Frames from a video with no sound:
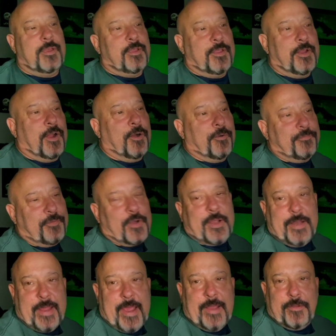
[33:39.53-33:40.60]

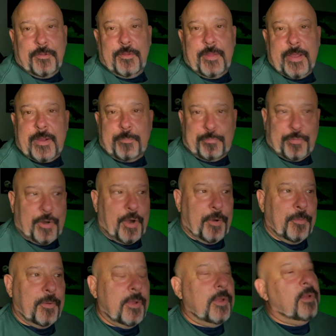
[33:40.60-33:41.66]
Fucking handle it like a pro.